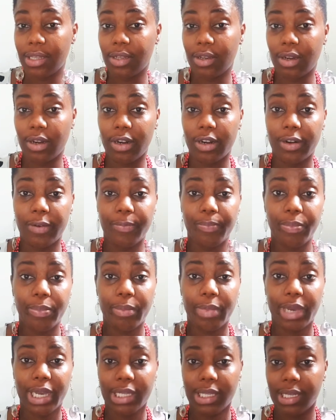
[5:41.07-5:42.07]
or
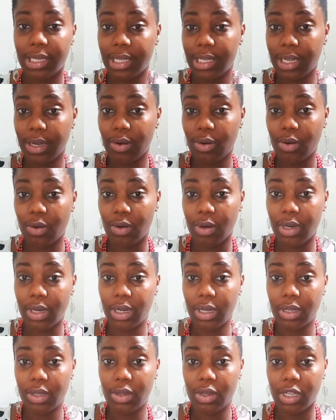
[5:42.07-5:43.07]
passing it around
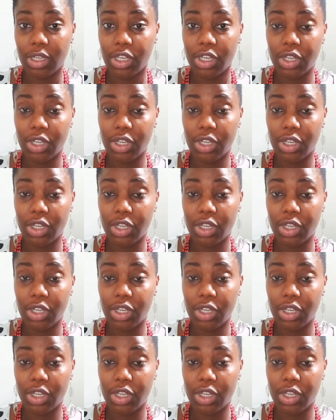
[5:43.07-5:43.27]
to the